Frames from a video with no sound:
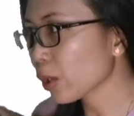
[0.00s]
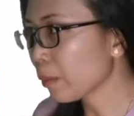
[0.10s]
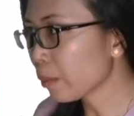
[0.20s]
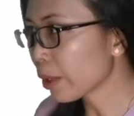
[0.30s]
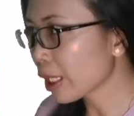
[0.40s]
to
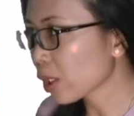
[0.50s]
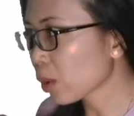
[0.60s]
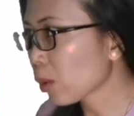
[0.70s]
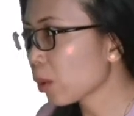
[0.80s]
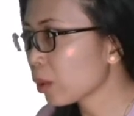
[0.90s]
impress
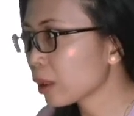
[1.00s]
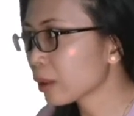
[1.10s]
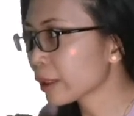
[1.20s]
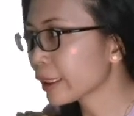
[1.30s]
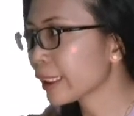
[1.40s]
all
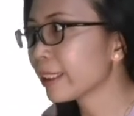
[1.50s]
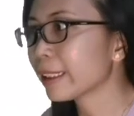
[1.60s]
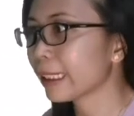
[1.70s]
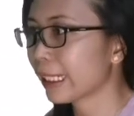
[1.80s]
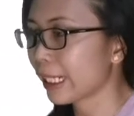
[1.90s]
her
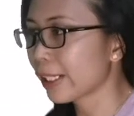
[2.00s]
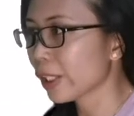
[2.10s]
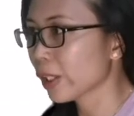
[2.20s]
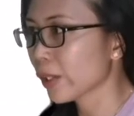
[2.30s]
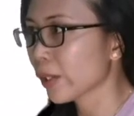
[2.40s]
dinner
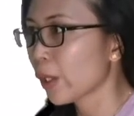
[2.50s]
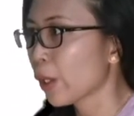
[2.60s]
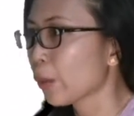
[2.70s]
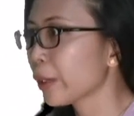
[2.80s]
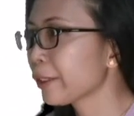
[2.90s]
guests
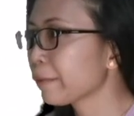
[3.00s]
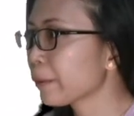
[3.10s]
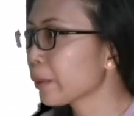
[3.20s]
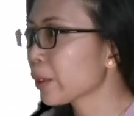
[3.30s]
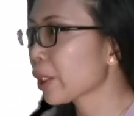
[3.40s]
with the
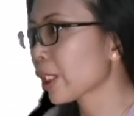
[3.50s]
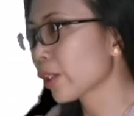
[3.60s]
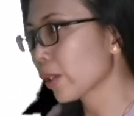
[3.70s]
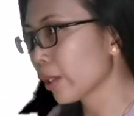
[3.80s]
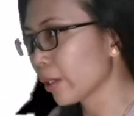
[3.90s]
food she
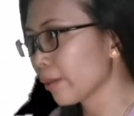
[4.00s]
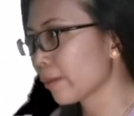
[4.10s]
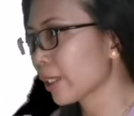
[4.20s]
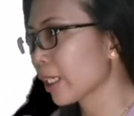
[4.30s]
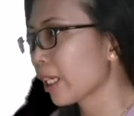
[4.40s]

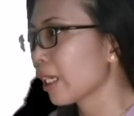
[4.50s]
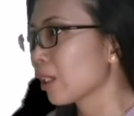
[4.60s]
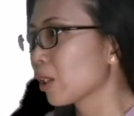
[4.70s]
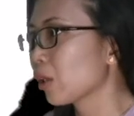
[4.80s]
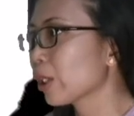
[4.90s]
served,
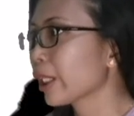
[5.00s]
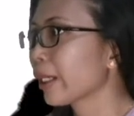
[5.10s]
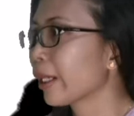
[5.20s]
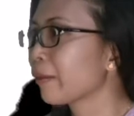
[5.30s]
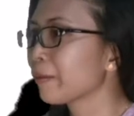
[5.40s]
so she
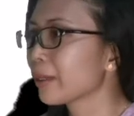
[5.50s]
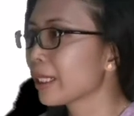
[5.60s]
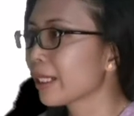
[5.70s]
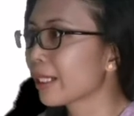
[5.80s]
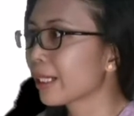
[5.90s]

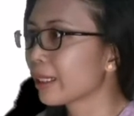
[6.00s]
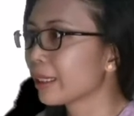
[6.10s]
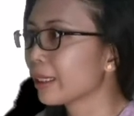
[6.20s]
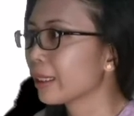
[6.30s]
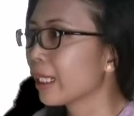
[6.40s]
carefully
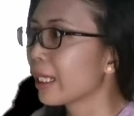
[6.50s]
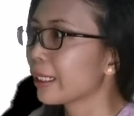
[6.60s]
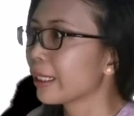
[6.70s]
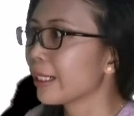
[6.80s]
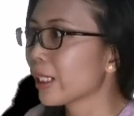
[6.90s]
studied
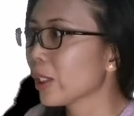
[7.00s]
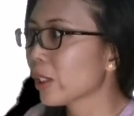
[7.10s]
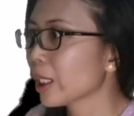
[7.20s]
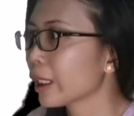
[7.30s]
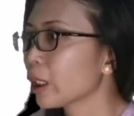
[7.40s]
the
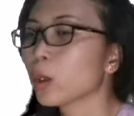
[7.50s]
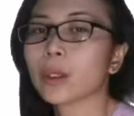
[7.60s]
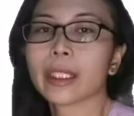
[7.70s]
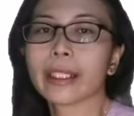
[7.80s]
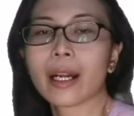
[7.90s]
necessary
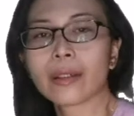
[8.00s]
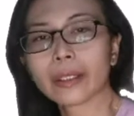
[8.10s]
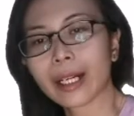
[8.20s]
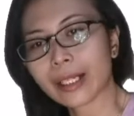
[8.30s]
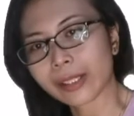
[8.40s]

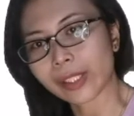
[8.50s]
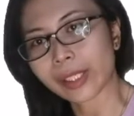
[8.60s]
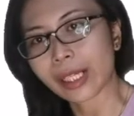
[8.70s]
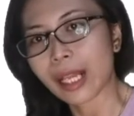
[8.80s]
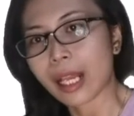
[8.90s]
culinary
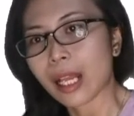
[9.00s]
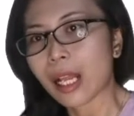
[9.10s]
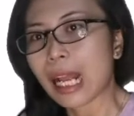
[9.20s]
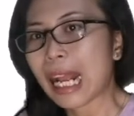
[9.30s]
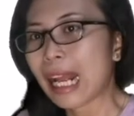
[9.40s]
arts.
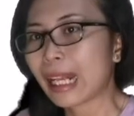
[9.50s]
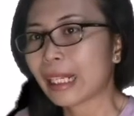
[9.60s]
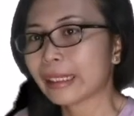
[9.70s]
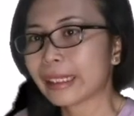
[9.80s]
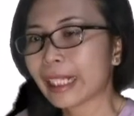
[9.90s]

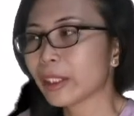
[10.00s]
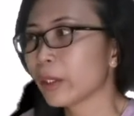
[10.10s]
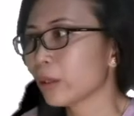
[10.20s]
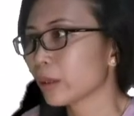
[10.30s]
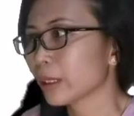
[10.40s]
Take
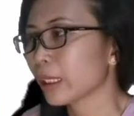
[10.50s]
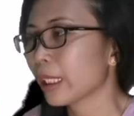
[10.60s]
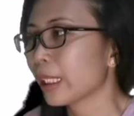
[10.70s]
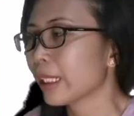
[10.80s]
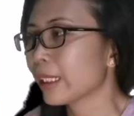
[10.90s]
note,
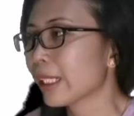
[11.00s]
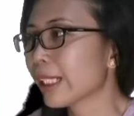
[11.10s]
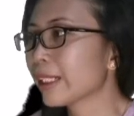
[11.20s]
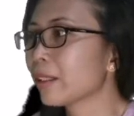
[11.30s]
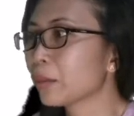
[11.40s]
the
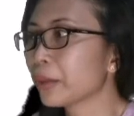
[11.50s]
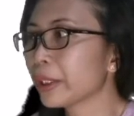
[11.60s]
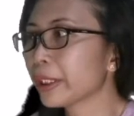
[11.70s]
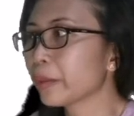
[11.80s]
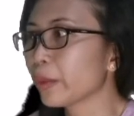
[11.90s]
signal
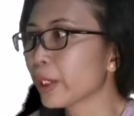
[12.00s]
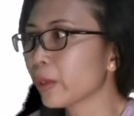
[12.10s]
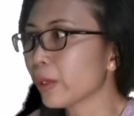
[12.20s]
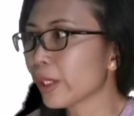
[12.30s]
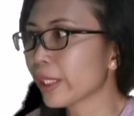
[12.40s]
word we
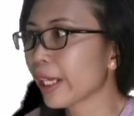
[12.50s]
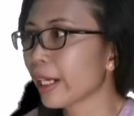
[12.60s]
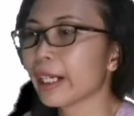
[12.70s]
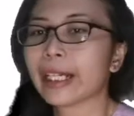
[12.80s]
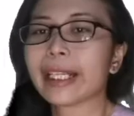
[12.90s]
use
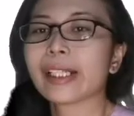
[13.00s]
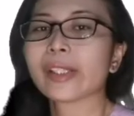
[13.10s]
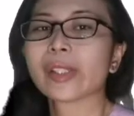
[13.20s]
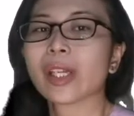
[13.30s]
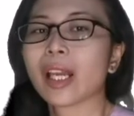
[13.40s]
there
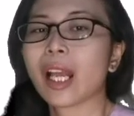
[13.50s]
is